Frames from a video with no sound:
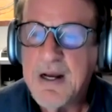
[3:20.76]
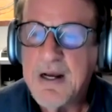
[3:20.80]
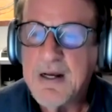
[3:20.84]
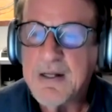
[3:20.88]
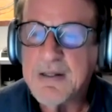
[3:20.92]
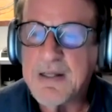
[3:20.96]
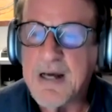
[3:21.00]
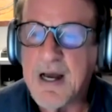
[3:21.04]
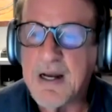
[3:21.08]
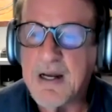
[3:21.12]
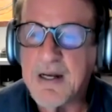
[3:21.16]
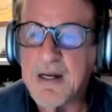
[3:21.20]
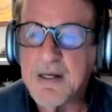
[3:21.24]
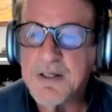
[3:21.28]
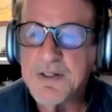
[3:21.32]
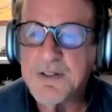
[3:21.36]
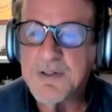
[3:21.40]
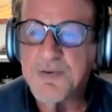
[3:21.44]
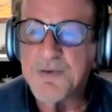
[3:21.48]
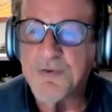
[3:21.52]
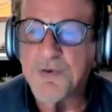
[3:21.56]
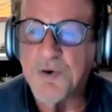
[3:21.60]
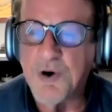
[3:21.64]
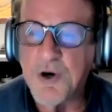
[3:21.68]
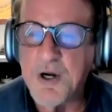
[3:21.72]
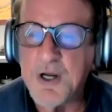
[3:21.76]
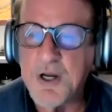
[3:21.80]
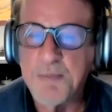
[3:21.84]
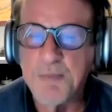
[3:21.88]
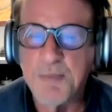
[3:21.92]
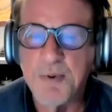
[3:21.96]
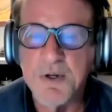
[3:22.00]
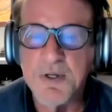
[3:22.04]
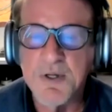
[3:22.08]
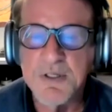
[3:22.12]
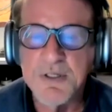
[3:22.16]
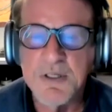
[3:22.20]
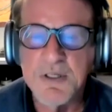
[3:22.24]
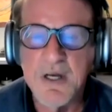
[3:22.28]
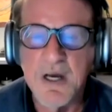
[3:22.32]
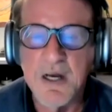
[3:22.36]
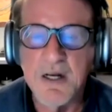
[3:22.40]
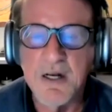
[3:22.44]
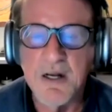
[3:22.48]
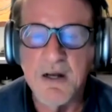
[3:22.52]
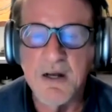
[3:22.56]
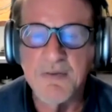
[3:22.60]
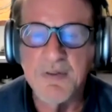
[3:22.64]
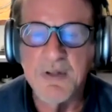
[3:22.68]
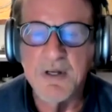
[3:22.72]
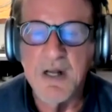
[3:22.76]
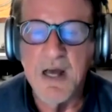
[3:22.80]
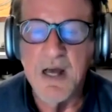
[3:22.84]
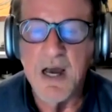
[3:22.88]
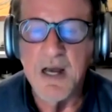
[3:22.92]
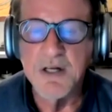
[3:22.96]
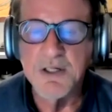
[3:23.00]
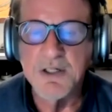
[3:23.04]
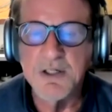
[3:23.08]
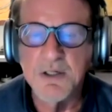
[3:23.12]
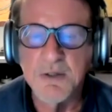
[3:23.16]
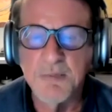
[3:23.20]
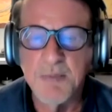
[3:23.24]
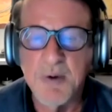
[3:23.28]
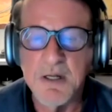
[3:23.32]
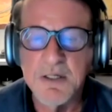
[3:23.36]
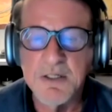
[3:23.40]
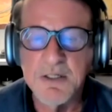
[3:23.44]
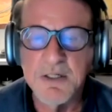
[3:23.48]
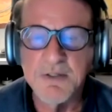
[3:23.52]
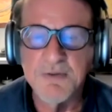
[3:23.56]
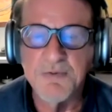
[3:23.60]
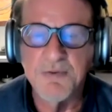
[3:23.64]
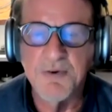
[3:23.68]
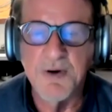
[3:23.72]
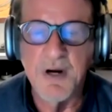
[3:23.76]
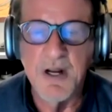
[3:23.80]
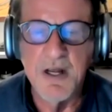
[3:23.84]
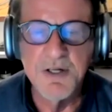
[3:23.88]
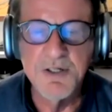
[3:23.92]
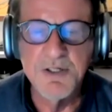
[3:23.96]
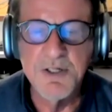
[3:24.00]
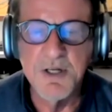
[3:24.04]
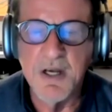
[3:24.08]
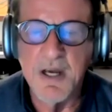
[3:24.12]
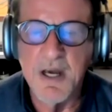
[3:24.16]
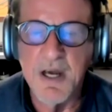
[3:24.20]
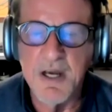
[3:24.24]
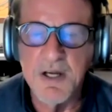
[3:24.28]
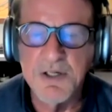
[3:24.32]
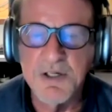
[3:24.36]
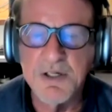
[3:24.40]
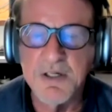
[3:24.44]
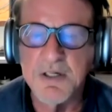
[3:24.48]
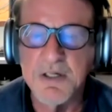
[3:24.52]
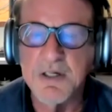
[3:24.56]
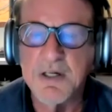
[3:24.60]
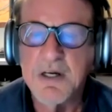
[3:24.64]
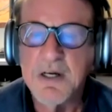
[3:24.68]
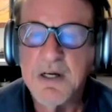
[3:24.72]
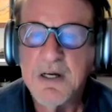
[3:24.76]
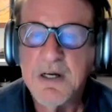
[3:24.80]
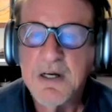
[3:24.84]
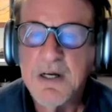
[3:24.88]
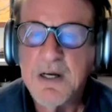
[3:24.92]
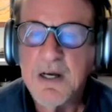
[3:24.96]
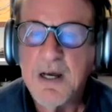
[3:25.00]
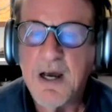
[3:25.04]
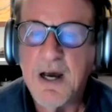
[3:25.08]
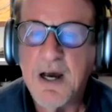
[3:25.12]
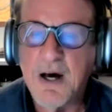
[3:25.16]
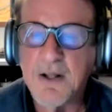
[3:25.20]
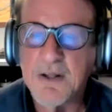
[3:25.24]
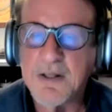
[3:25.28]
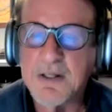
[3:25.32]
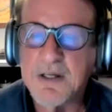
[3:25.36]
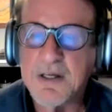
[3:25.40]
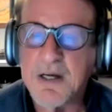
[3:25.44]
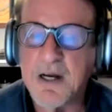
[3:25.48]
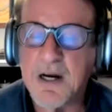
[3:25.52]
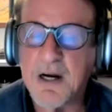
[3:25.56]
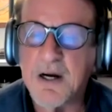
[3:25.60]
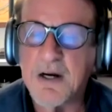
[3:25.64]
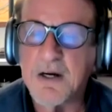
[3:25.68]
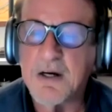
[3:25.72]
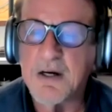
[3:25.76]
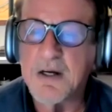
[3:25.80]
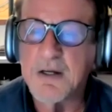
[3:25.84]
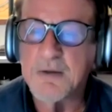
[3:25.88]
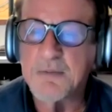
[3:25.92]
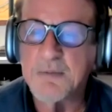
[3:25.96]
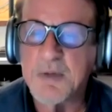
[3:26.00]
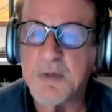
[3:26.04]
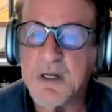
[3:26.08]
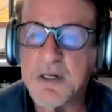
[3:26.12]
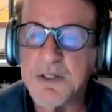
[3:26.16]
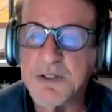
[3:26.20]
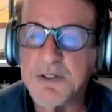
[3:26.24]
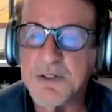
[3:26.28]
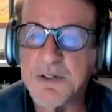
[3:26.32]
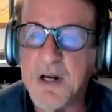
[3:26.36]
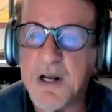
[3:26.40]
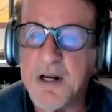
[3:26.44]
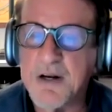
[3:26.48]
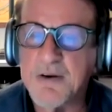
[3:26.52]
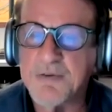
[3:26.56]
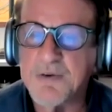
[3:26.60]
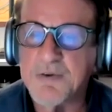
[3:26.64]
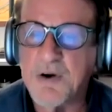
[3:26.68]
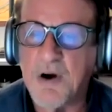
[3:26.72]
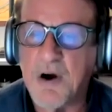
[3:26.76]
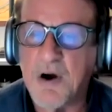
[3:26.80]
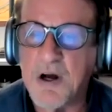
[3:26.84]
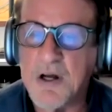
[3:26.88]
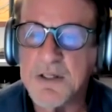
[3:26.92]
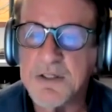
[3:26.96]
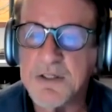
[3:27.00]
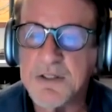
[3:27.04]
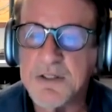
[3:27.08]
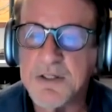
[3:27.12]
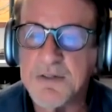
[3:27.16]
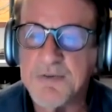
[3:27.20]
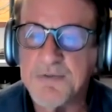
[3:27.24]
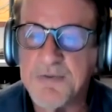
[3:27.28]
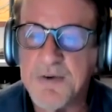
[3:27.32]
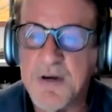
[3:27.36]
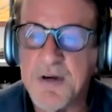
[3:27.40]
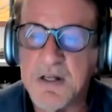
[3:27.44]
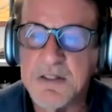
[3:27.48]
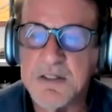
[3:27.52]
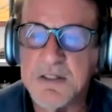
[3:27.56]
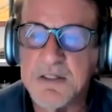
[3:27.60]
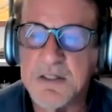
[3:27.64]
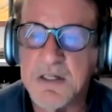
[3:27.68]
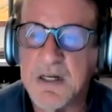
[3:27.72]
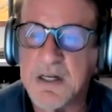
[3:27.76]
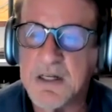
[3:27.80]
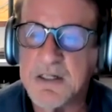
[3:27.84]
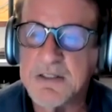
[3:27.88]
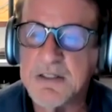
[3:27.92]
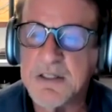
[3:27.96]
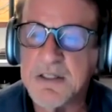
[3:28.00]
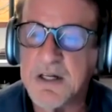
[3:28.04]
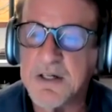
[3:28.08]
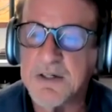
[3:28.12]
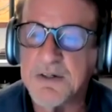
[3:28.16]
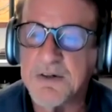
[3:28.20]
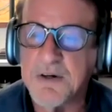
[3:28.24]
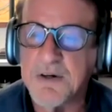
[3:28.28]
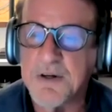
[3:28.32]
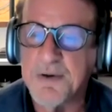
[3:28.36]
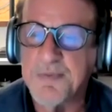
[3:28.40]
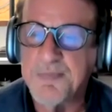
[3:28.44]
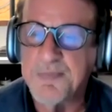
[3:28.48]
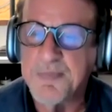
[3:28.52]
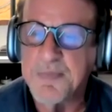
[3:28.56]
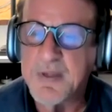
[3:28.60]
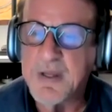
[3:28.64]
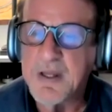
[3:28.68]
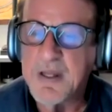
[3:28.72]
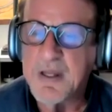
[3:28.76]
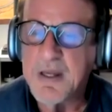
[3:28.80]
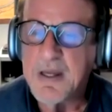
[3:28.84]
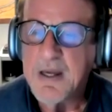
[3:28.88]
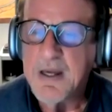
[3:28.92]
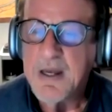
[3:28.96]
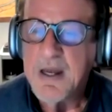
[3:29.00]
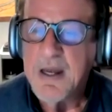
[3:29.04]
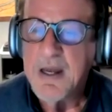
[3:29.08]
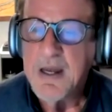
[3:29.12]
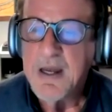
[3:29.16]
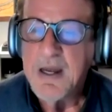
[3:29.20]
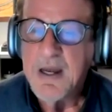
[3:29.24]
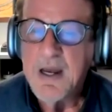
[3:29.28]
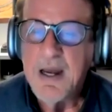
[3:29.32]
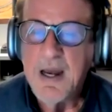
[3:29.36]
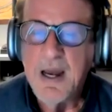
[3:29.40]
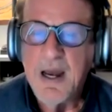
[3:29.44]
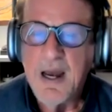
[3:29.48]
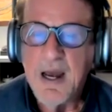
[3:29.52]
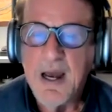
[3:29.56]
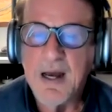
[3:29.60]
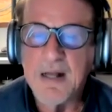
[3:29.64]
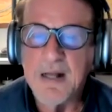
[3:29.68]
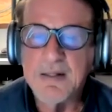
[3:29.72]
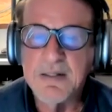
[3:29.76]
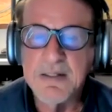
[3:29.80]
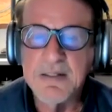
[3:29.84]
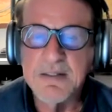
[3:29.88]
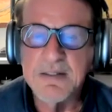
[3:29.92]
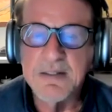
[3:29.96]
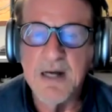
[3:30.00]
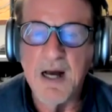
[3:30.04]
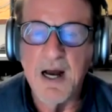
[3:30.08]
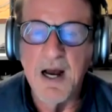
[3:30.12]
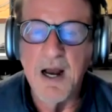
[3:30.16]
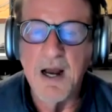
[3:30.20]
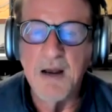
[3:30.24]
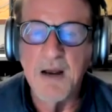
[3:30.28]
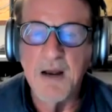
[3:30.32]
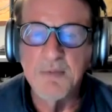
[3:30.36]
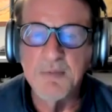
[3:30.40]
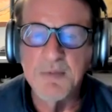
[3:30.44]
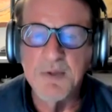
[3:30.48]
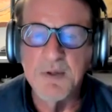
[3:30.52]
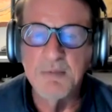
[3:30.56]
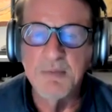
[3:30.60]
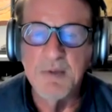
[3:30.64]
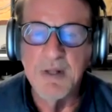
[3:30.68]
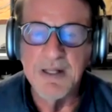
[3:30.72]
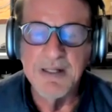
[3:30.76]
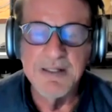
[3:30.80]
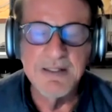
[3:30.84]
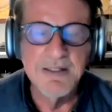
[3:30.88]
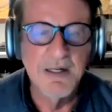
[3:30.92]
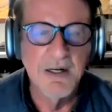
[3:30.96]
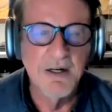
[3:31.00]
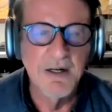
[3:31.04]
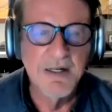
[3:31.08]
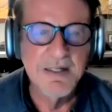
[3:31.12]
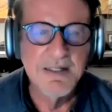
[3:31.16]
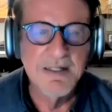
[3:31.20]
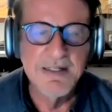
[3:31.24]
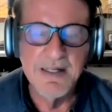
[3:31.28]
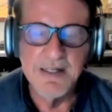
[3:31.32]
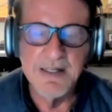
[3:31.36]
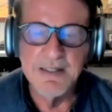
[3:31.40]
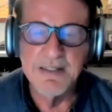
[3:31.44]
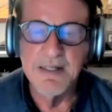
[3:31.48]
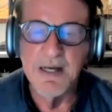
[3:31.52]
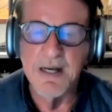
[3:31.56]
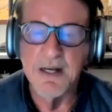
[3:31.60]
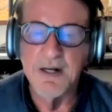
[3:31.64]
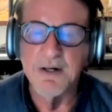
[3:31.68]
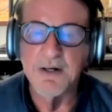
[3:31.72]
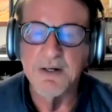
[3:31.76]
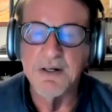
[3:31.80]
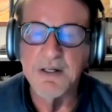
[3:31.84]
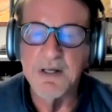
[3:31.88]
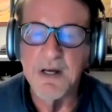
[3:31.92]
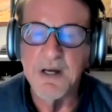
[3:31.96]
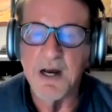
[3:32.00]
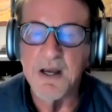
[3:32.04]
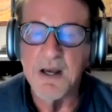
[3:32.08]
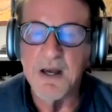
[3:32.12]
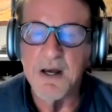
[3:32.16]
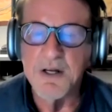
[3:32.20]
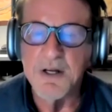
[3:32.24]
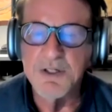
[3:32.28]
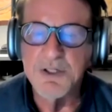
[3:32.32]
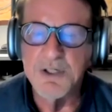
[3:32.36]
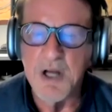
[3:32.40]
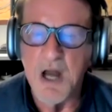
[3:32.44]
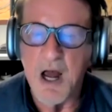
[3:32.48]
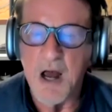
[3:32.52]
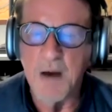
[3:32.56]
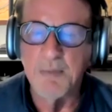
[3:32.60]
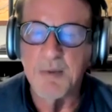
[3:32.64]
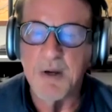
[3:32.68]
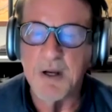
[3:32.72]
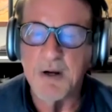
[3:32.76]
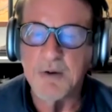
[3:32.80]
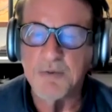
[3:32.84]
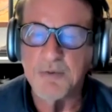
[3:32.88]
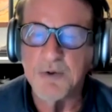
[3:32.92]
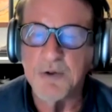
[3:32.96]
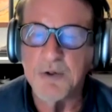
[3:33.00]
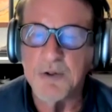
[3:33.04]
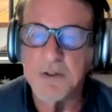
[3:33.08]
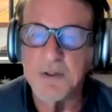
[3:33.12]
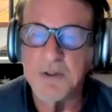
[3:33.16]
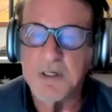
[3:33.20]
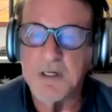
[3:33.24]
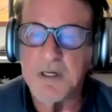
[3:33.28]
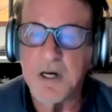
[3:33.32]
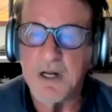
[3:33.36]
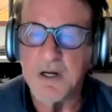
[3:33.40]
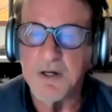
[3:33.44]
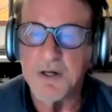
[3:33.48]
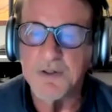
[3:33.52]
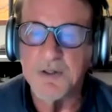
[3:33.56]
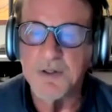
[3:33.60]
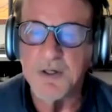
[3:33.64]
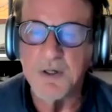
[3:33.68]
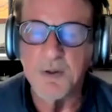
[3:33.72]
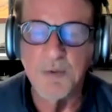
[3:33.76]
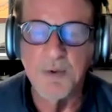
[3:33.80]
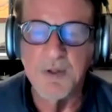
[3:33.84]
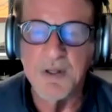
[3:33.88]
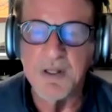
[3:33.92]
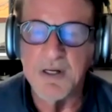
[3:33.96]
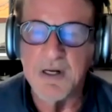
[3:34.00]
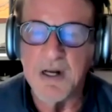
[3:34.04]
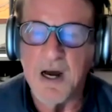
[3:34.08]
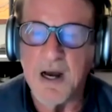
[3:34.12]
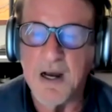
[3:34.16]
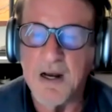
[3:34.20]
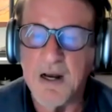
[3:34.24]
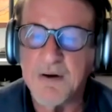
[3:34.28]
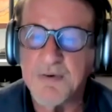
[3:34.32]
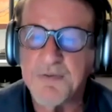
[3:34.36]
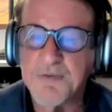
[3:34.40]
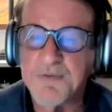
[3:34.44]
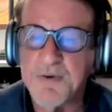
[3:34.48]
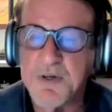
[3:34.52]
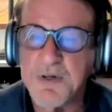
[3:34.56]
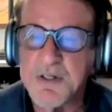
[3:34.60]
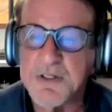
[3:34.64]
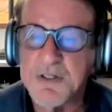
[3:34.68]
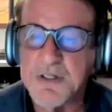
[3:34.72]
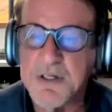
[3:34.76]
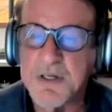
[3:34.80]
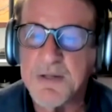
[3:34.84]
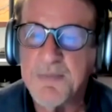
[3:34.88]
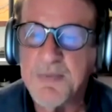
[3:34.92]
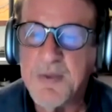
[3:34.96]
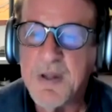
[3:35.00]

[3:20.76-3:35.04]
That leaves 40% of the national budget for education, healthcare, administrative costs, defense, and etc. At the time, the military dictator Yahya Jammeh ruled the country with an iron fist.